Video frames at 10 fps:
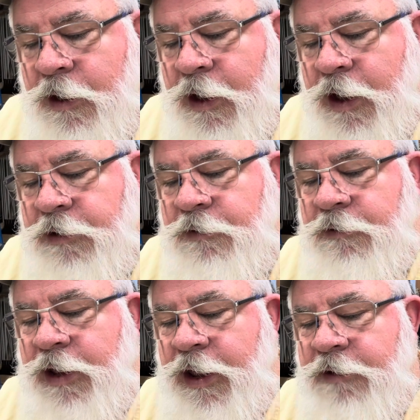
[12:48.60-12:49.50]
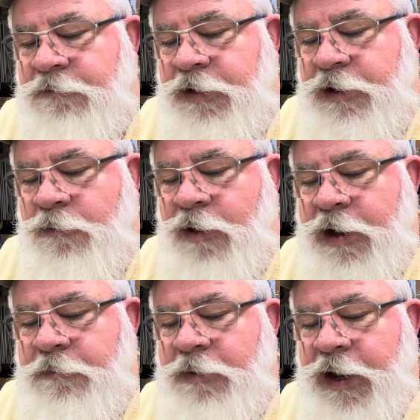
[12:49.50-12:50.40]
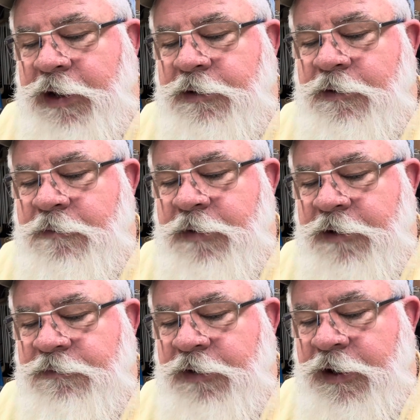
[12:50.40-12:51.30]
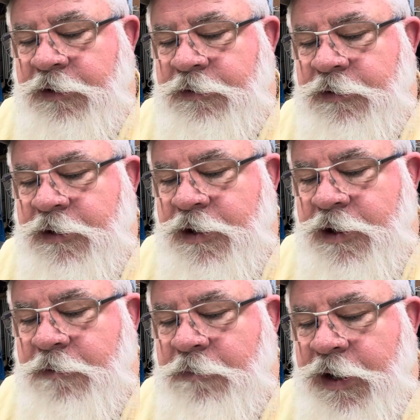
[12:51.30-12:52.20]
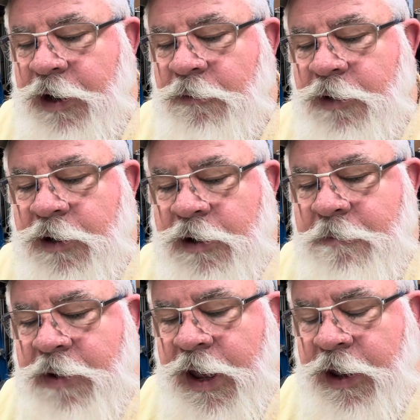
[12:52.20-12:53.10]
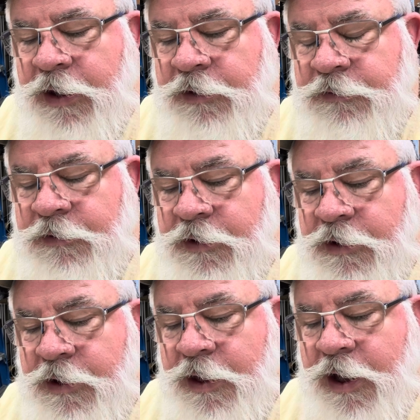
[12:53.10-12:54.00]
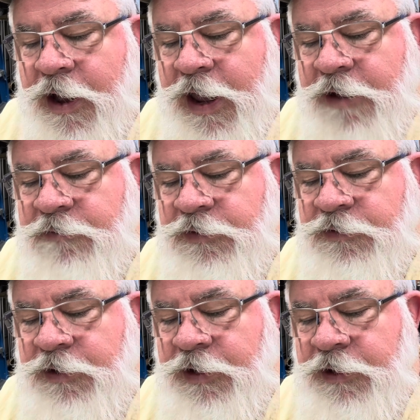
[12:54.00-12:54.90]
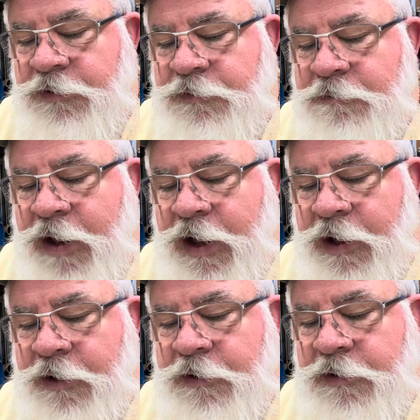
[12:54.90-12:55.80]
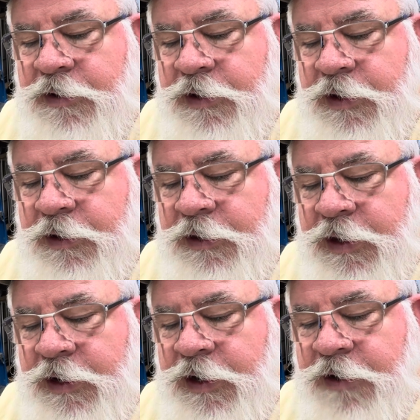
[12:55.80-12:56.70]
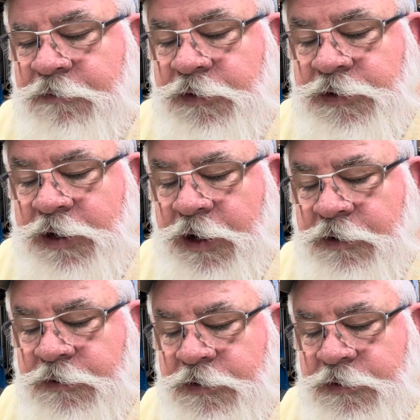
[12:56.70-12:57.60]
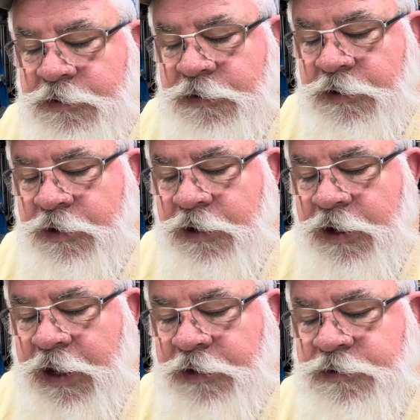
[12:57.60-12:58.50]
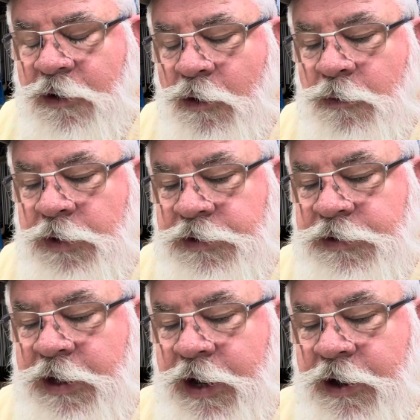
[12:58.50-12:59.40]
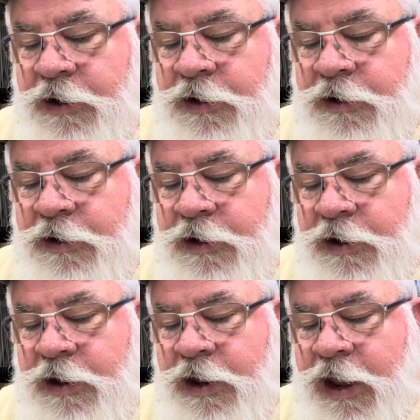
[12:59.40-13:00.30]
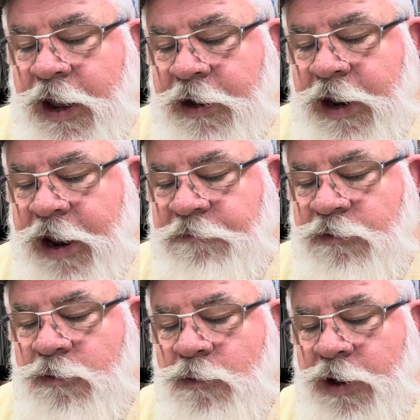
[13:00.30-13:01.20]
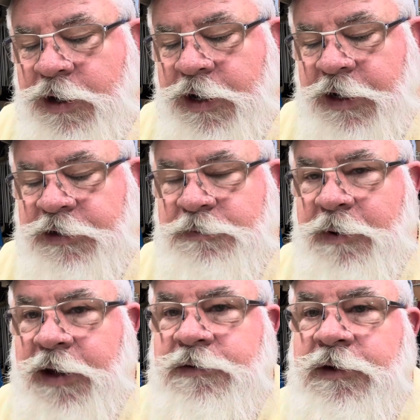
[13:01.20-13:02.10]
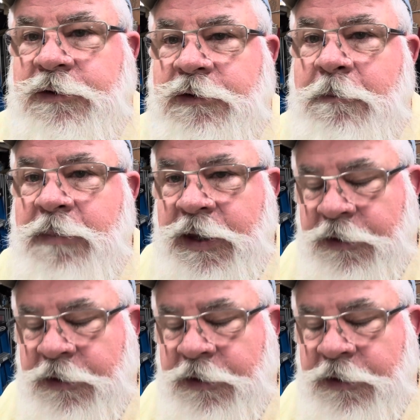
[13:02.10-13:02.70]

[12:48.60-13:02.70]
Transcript: I don't have any white paint on my face, but I wear a mask. I have a silly smile that never changes. It's always there, and everyone expects it to be